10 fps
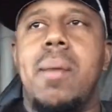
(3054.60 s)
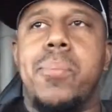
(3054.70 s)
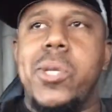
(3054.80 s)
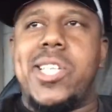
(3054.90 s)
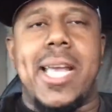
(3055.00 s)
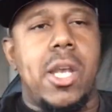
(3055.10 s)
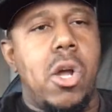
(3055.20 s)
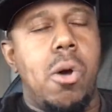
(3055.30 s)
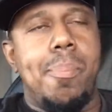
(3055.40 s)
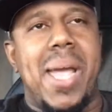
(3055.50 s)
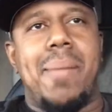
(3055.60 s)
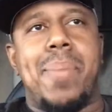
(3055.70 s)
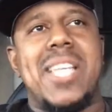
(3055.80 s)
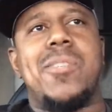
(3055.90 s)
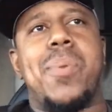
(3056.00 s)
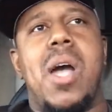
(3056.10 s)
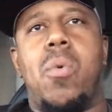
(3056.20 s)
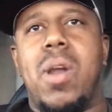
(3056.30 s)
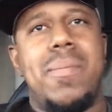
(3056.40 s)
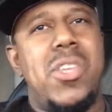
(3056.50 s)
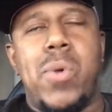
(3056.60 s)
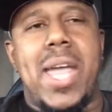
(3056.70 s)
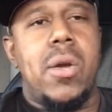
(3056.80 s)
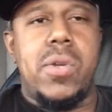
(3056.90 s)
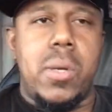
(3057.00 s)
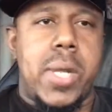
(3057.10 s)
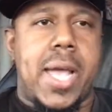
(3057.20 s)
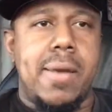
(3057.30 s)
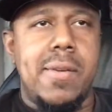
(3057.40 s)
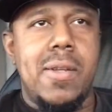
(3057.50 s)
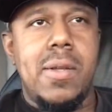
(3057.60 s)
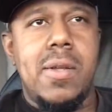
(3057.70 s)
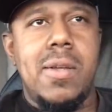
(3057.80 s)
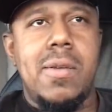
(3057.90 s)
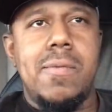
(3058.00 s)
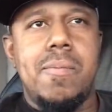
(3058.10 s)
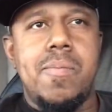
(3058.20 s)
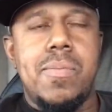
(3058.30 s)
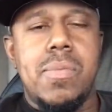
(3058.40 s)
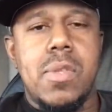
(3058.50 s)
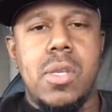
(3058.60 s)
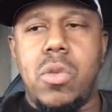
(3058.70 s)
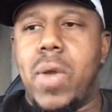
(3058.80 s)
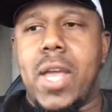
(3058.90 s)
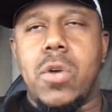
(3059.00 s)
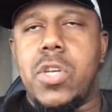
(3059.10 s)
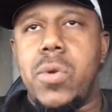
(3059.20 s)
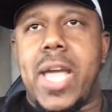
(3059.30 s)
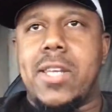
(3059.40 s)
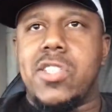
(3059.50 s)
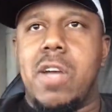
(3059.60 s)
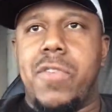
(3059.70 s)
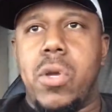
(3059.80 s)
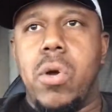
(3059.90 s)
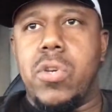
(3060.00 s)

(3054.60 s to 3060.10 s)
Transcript: projected on based upon you ain't going to do that. You ain't going to do that and stuff. You're going